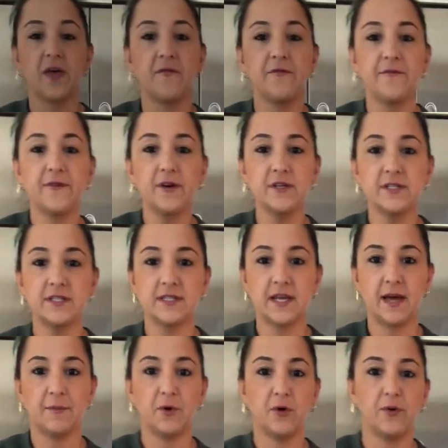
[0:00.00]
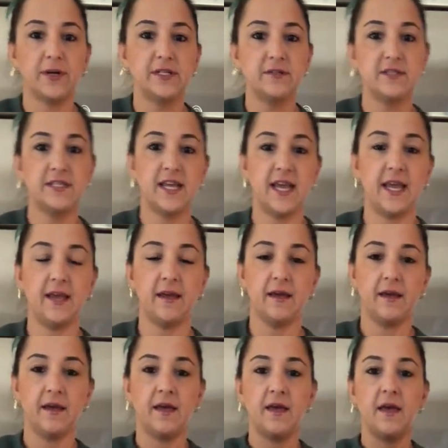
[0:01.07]
first I'm going to take
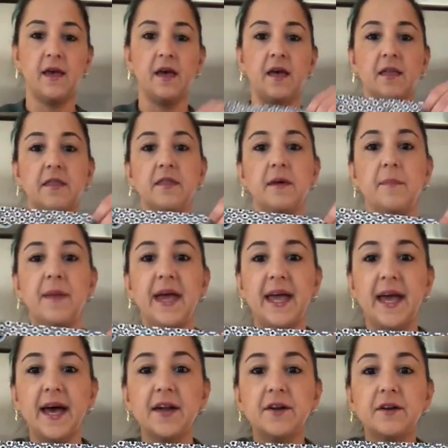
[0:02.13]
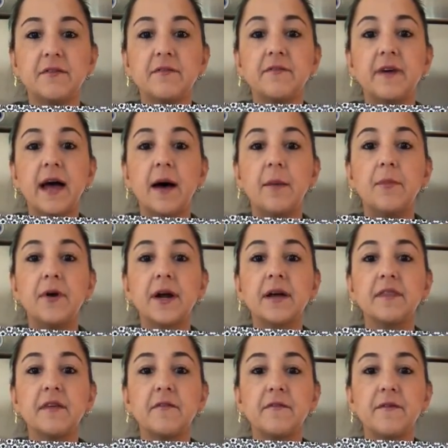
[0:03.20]
the pattern
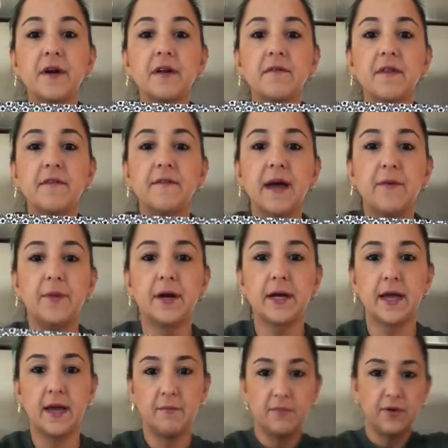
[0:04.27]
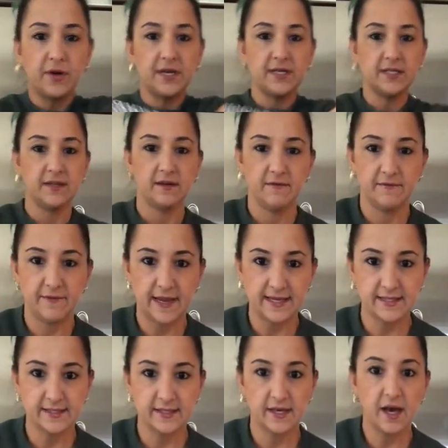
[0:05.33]
fabric, the front of the fabric, and put it
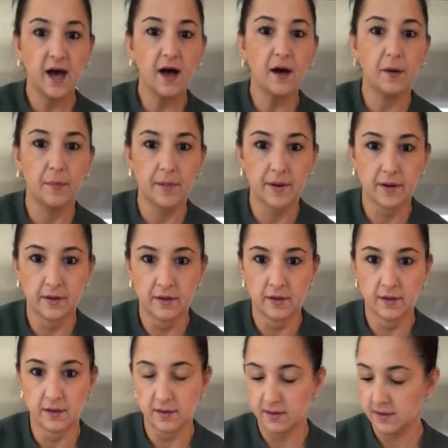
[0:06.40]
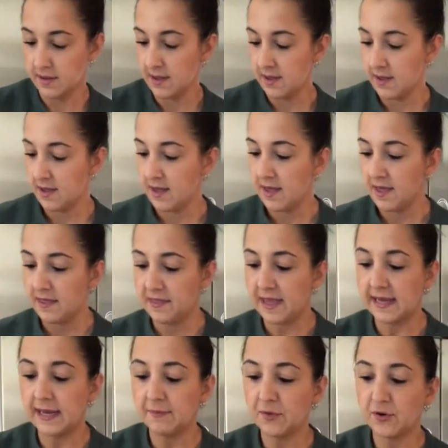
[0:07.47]
face up.
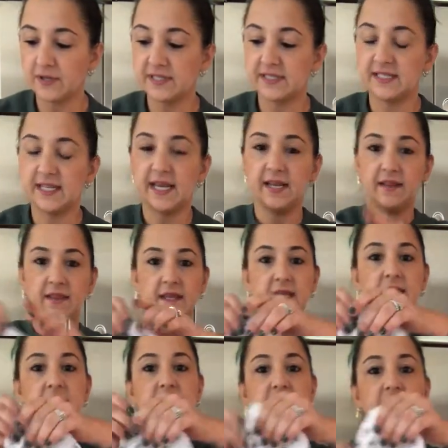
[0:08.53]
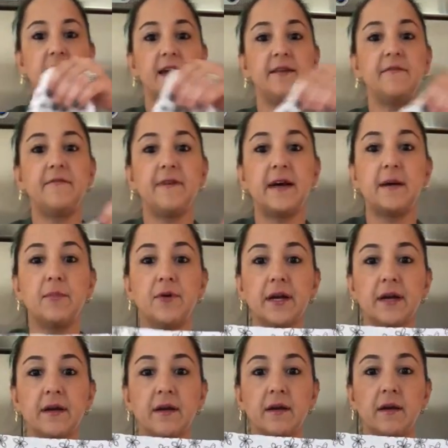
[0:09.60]
Then I'm going to take the inside
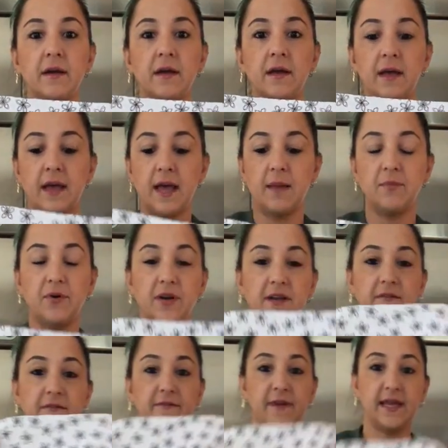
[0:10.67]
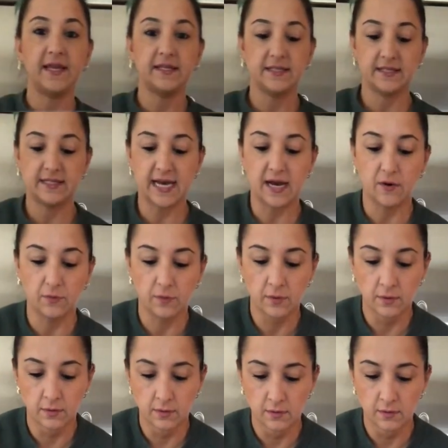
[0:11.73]
fabric and put it face down.